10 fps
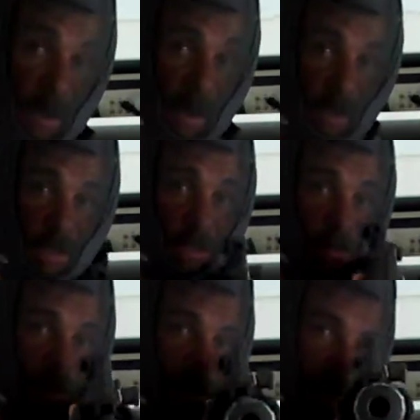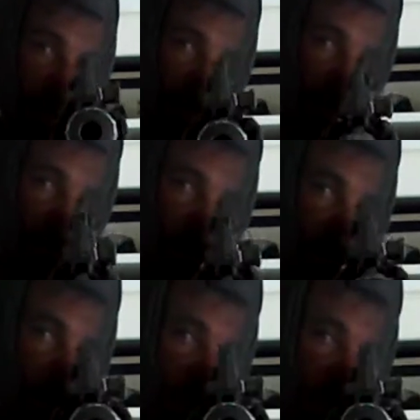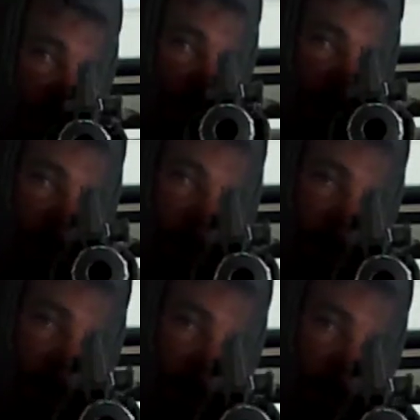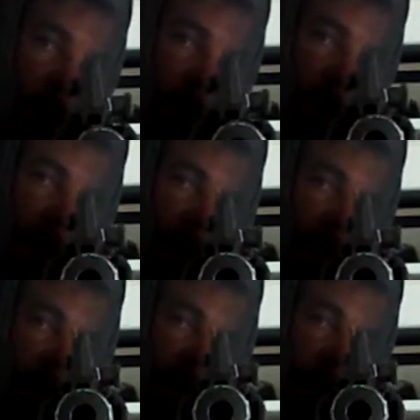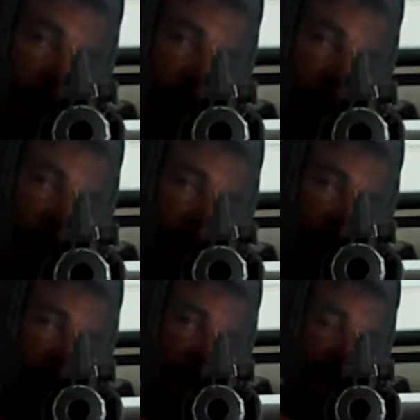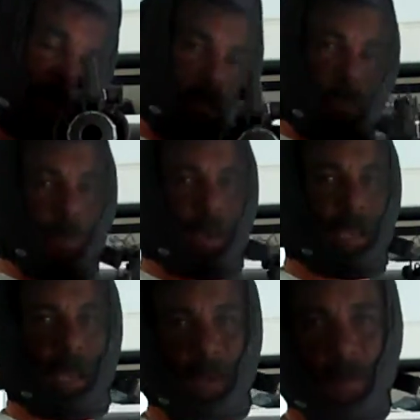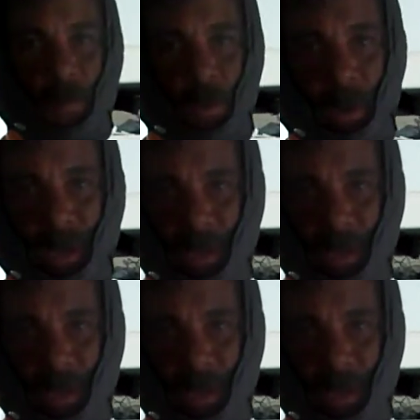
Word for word: distance. The distance was right about here. And this is my KWA